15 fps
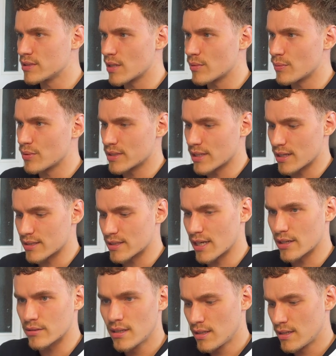So let me bring that
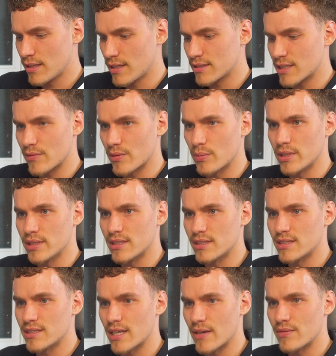down. Let's say if I put it to
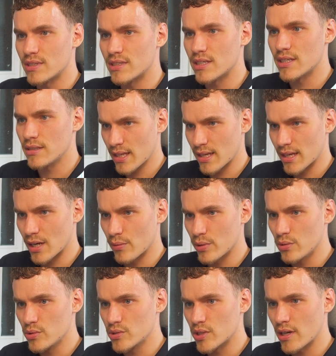70. Now we
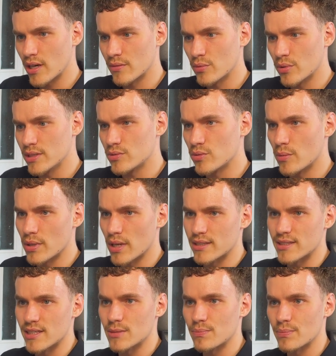also kind of want it to apply
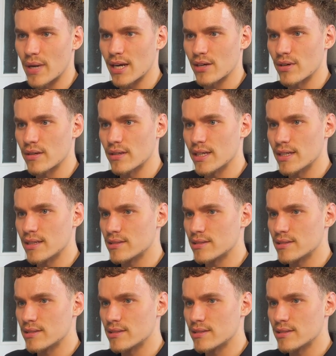to this background layer.